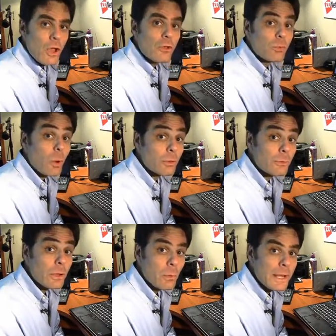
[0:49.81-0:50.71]
So what we're
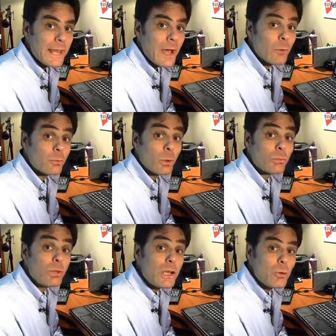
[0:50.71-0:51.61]
doing right now is we're
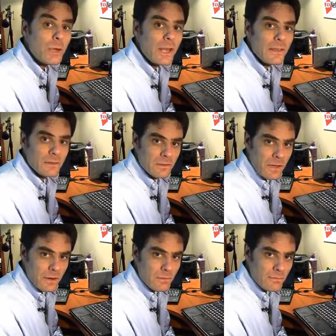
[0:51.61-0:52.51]
recreating an
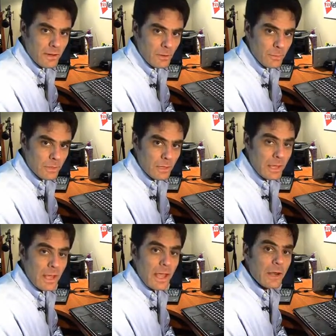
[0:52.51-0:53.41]
entire environment
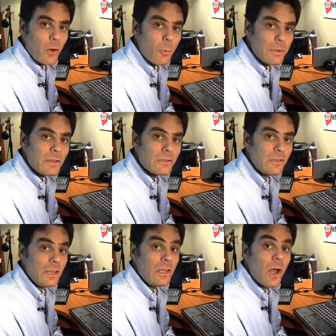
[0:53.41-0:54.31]
and hoping to
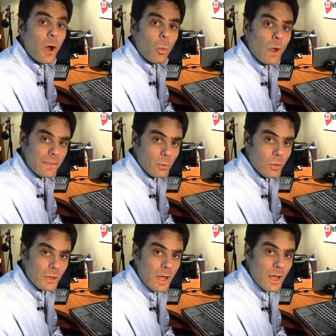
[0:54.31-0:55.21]
see whether
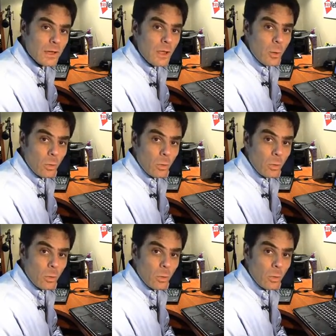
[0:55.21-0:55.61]
or not,